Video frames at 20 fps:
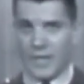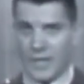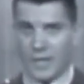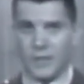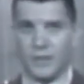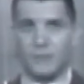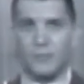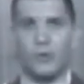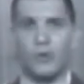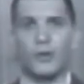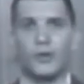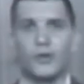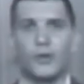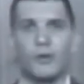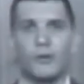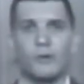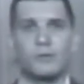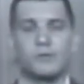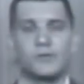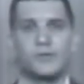And the more
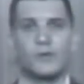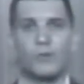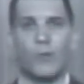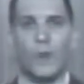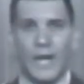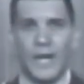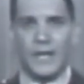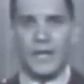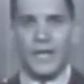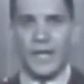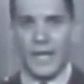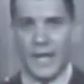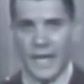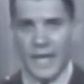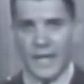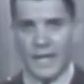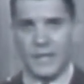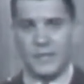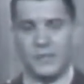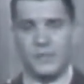turns the winding
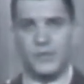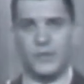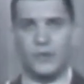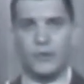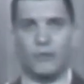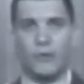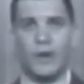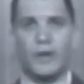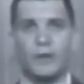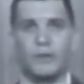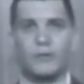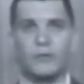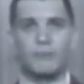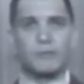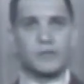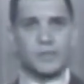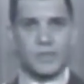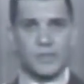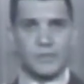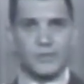has, the greater the
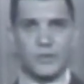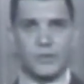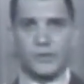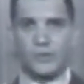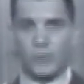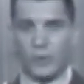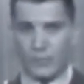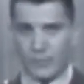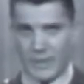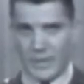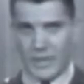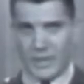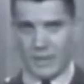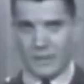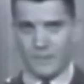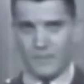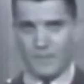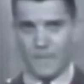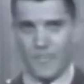resistance will be.